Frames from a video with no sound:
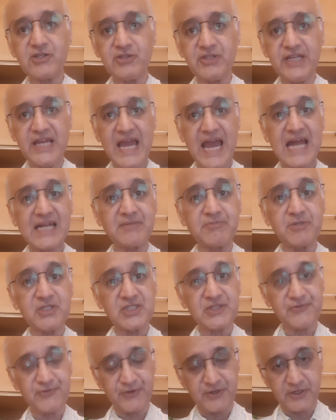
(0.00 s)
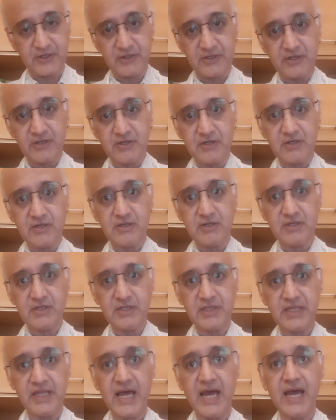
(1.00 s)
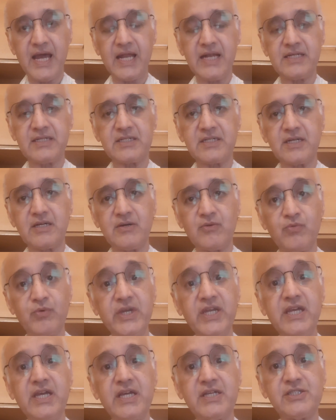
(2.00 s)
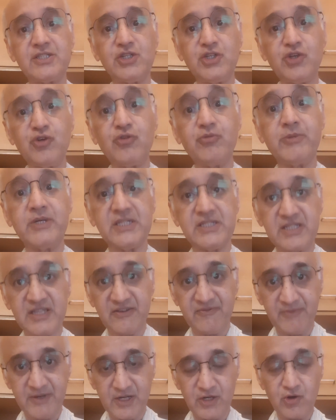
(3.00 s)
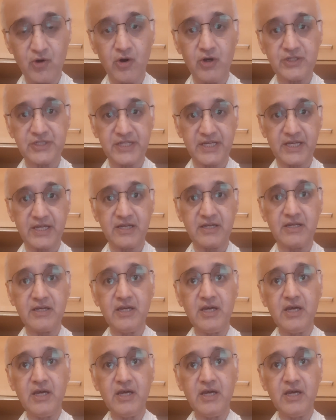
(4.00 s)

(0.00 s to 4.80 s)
on the atmosphere that we as humans have been causing